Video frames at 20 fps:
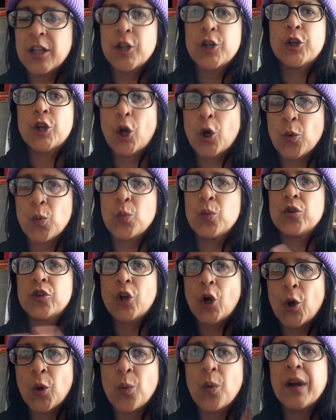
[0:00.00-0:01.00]
No,
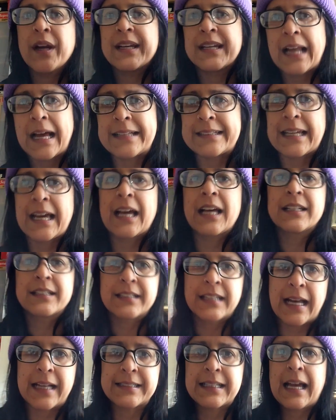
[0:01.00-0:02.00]
nada,
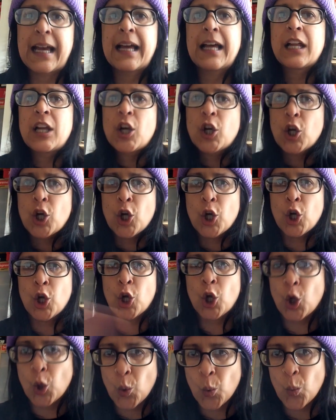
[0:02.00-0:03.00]

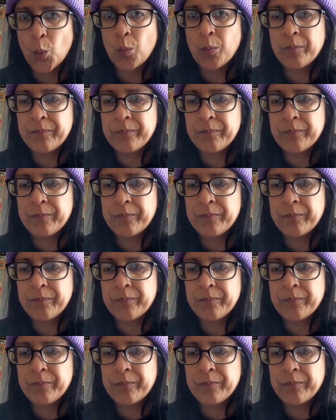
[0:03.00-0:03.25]
no.